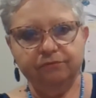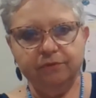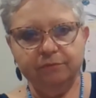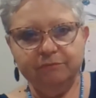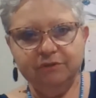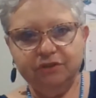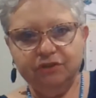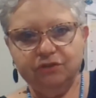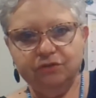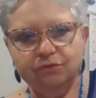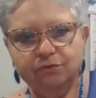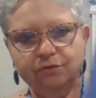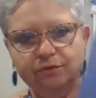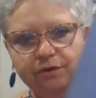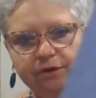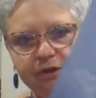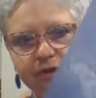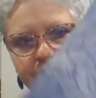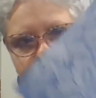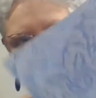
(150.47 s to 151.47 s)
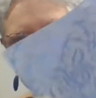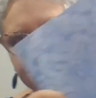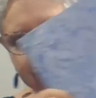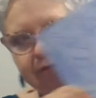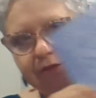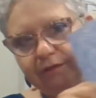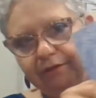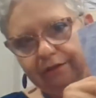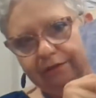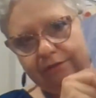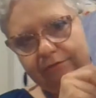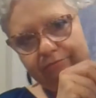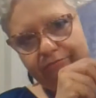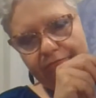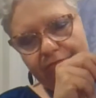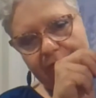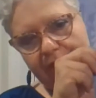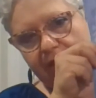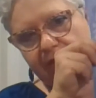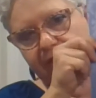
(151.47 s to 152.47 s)
from the store.
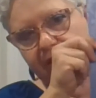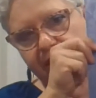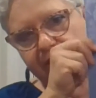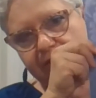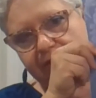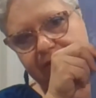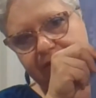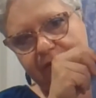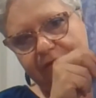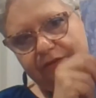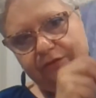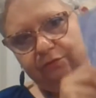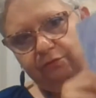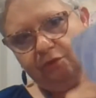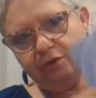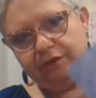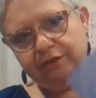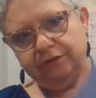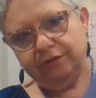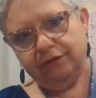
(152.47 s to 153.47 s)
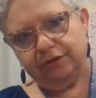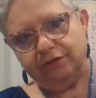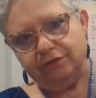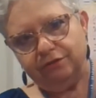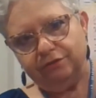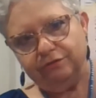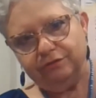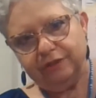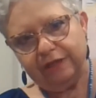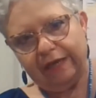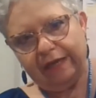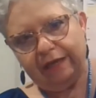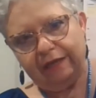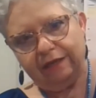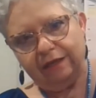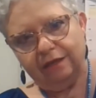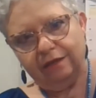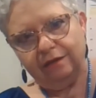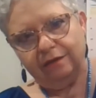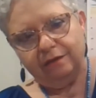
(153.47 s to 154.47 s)
I liked this one. You could use
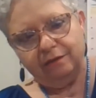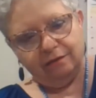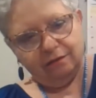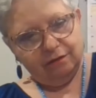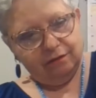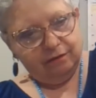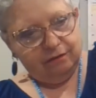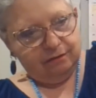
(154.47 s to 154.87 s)
any.